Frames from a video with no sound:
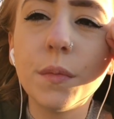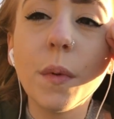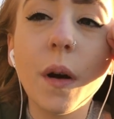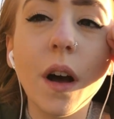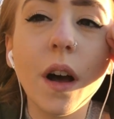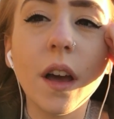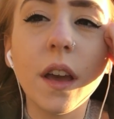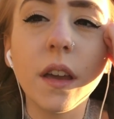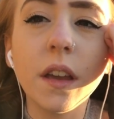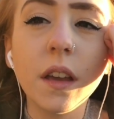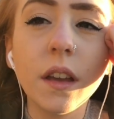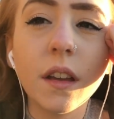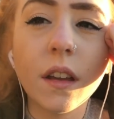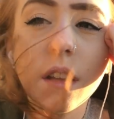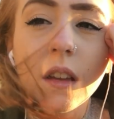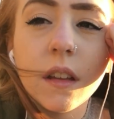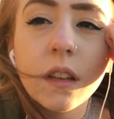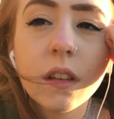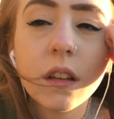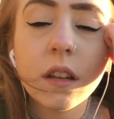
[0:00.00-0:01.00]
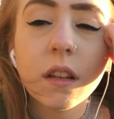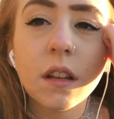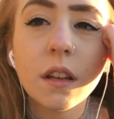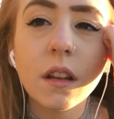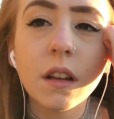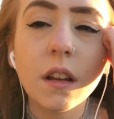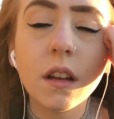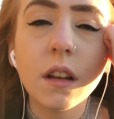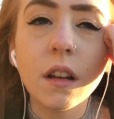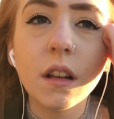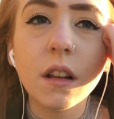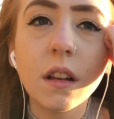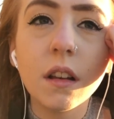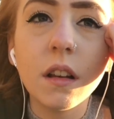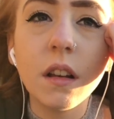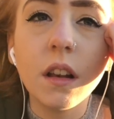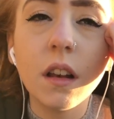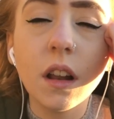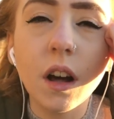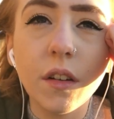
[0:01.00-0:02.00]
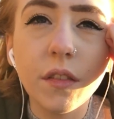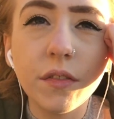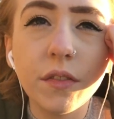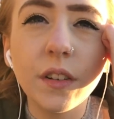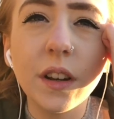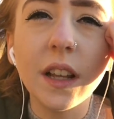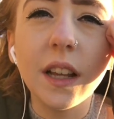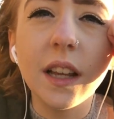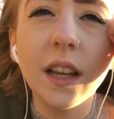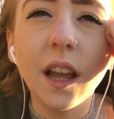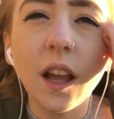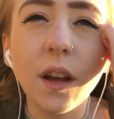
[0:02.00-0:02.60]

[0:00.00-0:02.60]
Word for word: by lovely,